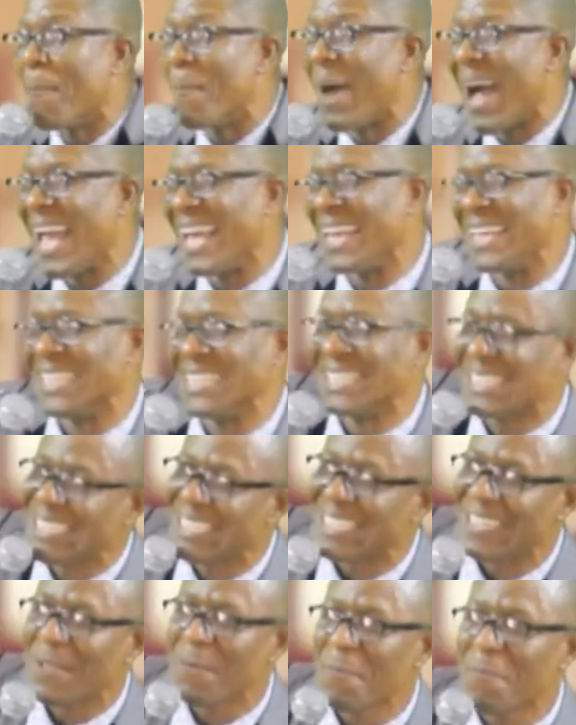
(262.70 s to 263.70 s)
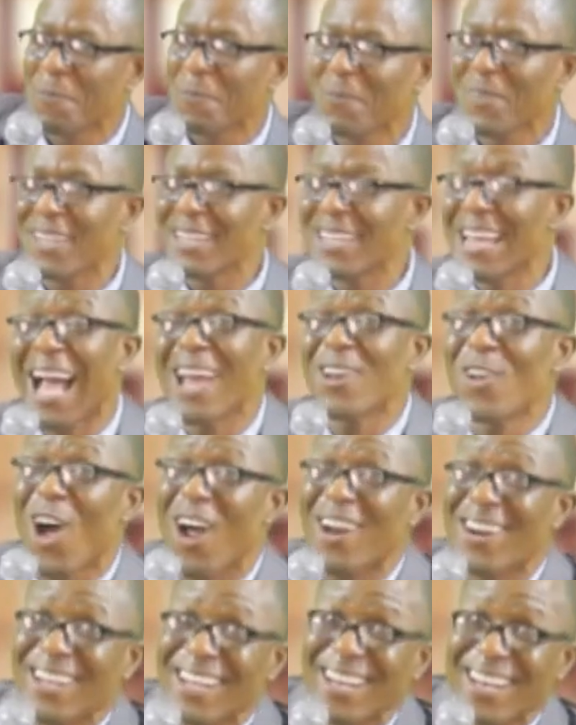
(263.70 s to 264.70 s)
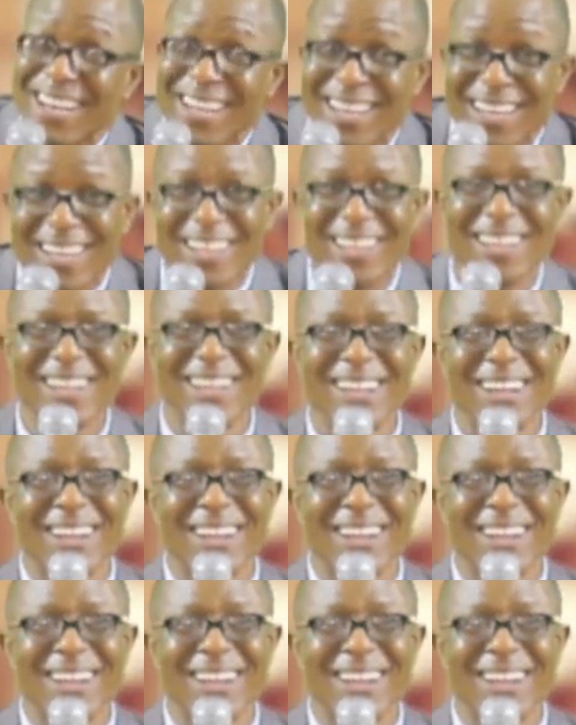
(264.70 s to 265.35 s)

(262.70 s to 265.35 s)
mind. They are not really